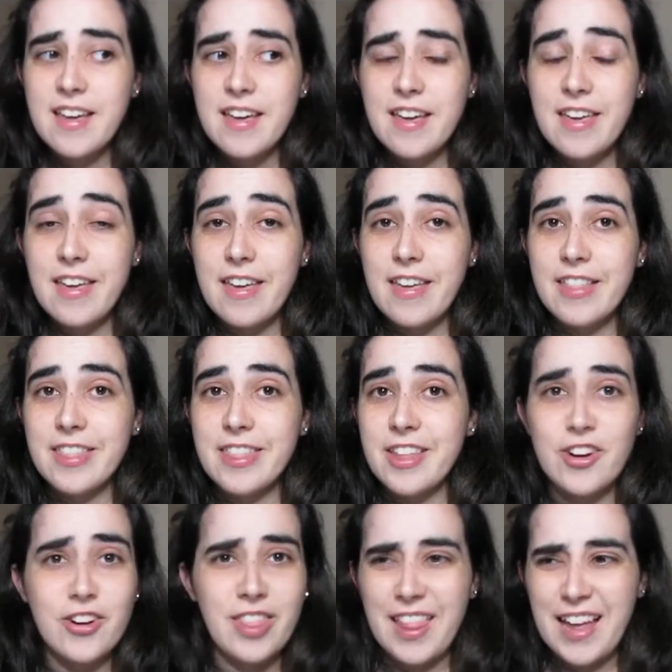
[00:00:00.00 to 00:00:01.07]
and
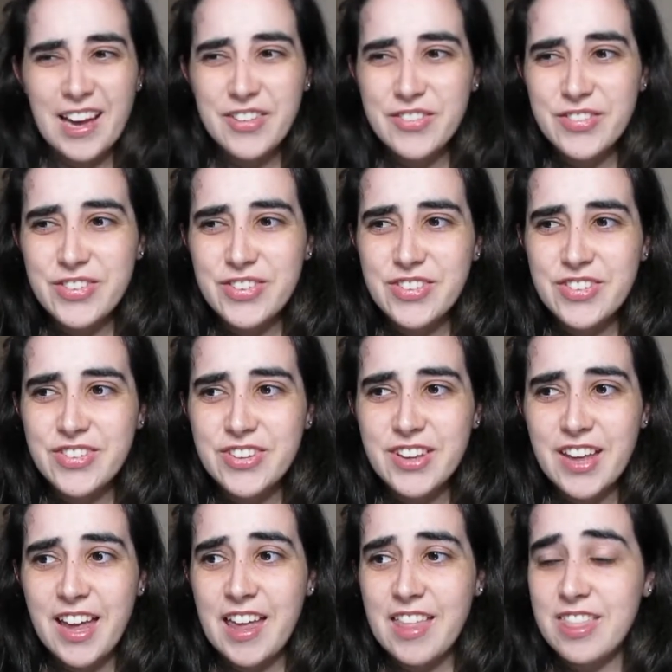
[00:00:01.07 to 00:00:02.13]
their lives
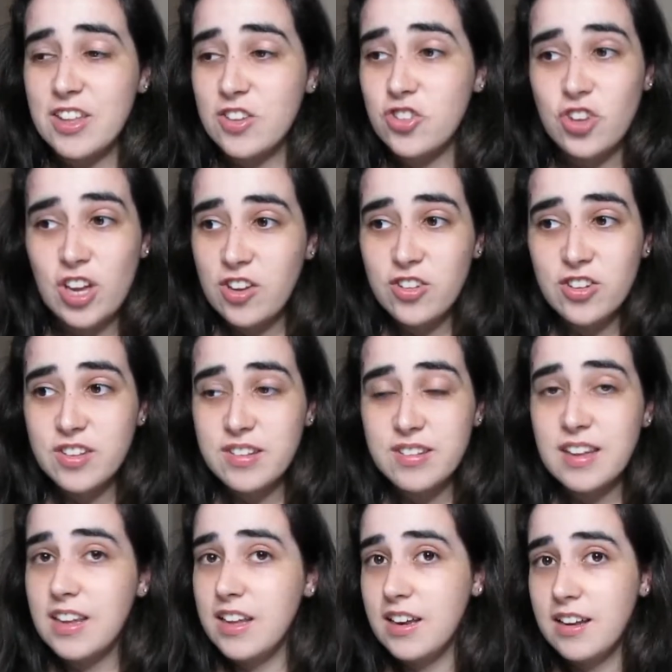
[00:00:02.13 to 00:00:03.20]
and the changes
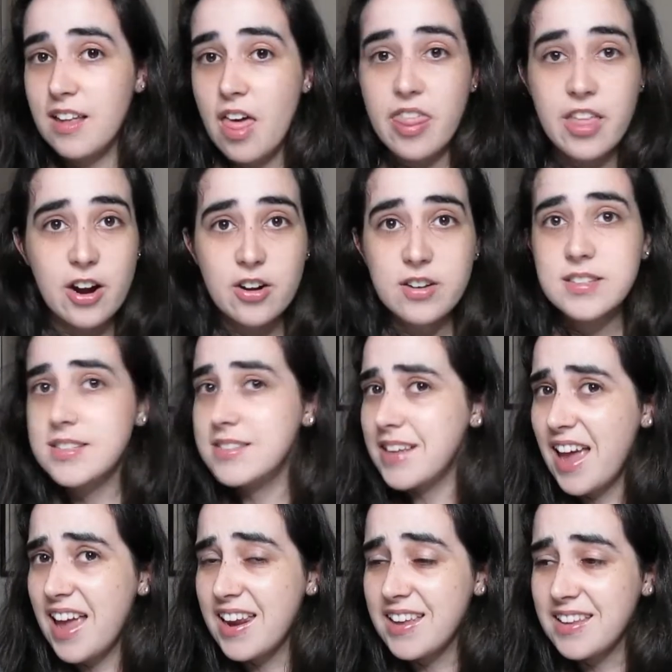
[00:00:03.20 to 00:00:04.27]
in their
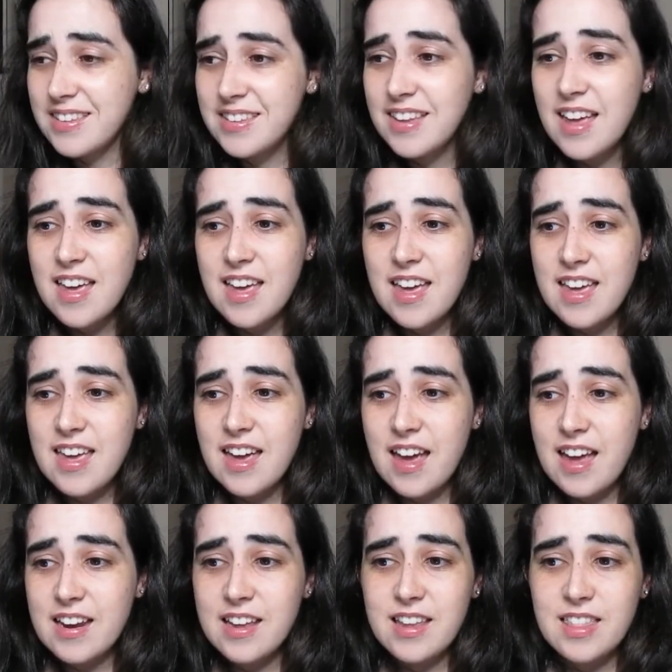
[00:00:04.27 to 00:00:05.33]
societies
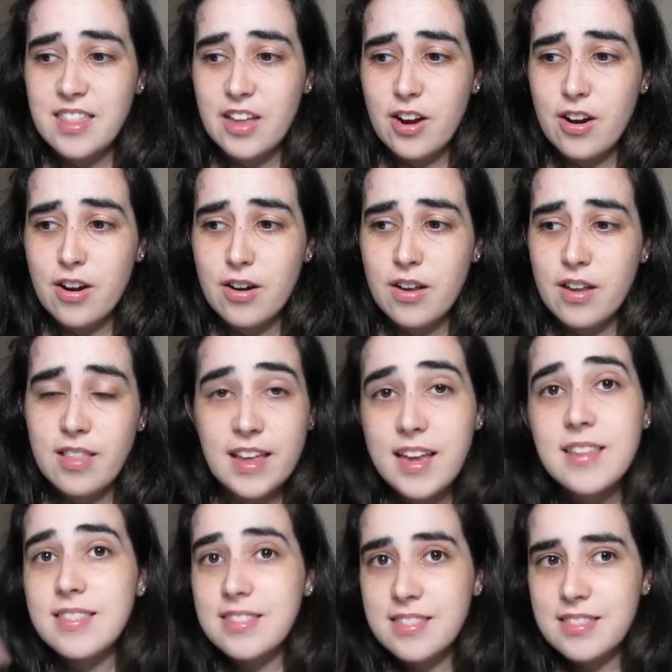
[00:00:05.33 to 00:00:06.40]
and in their, like,
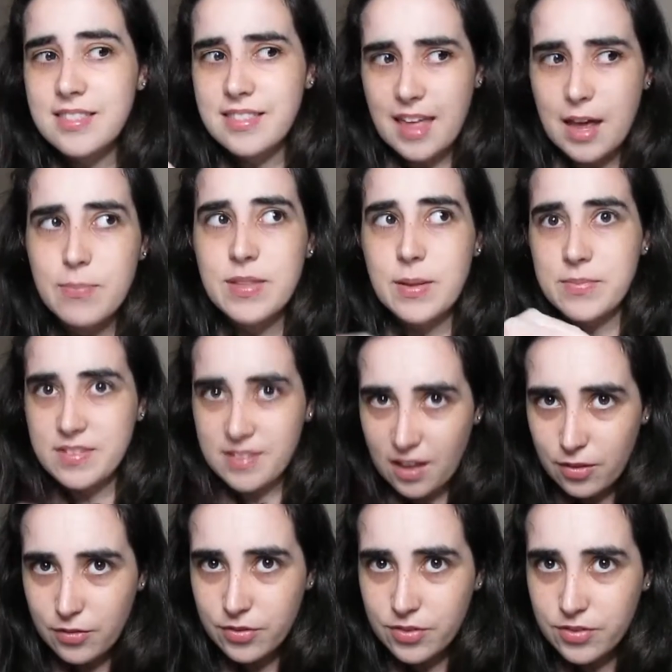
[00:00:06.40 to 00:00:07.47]
in them
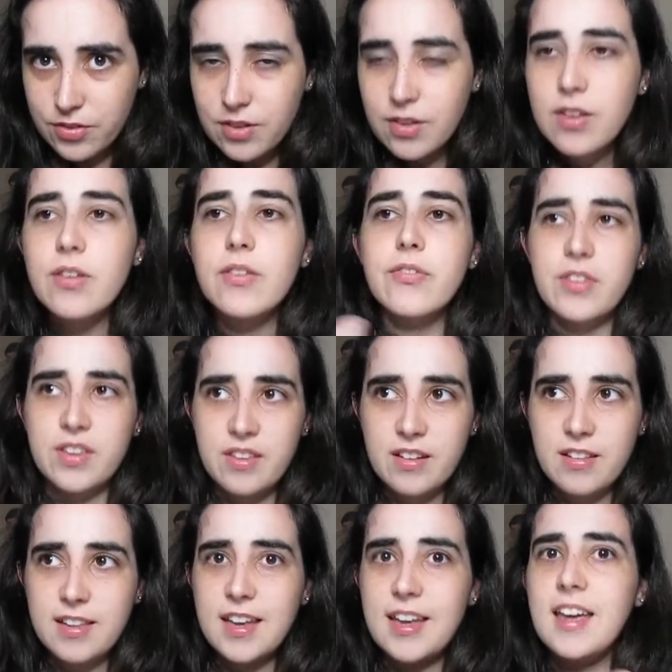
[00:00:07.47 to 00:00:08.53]
themselves,
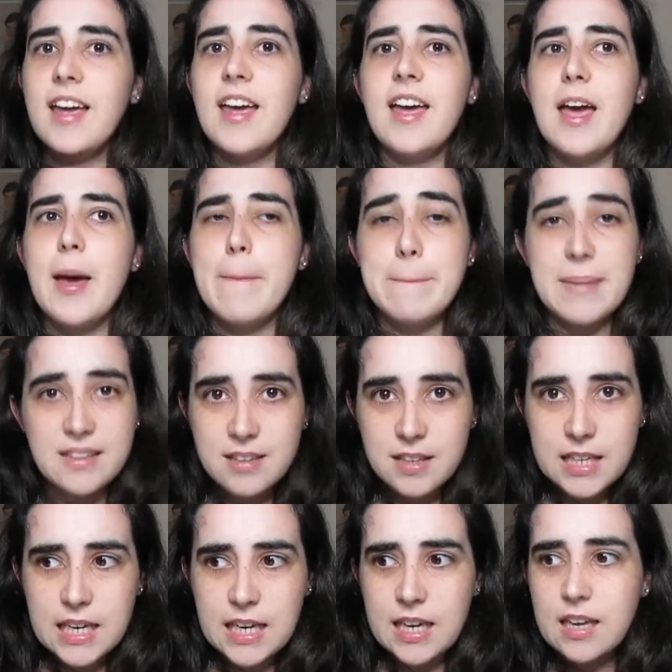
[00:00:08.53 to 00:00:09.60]
physically,
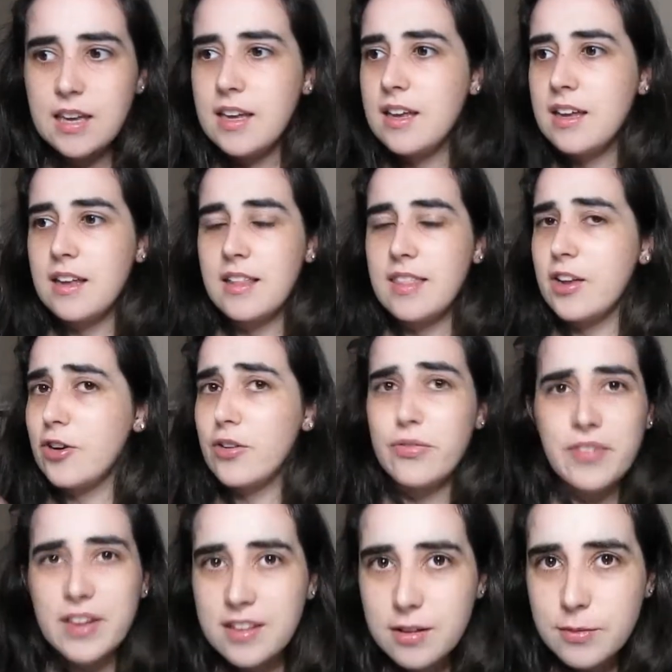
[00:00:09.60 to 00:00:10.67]
mentally, their
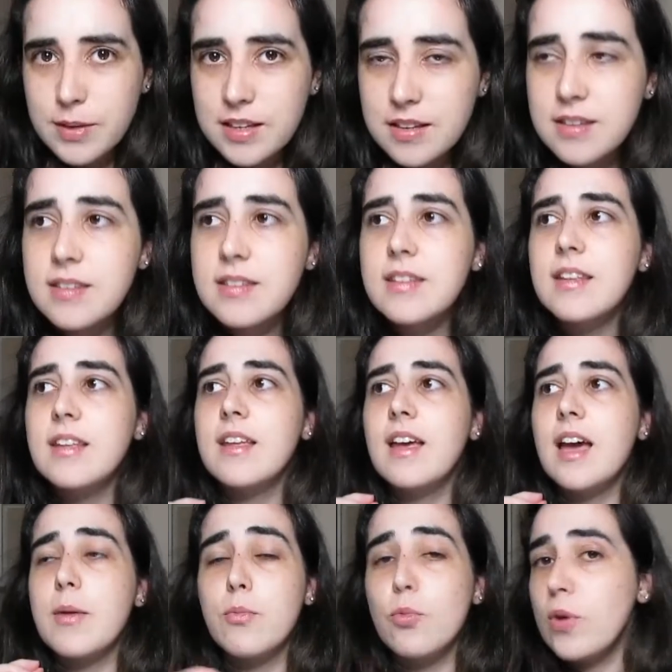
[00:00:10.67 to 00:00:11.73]
advancements.
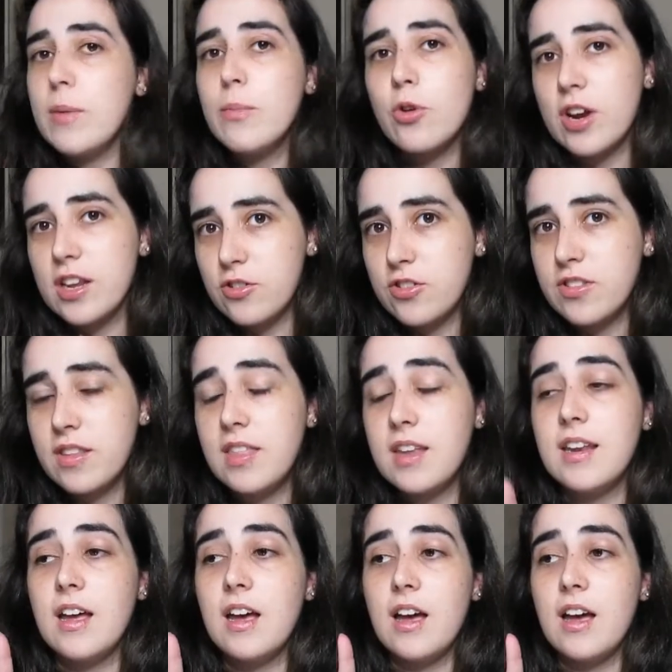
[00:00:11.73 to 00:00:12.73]
I'm way more interested in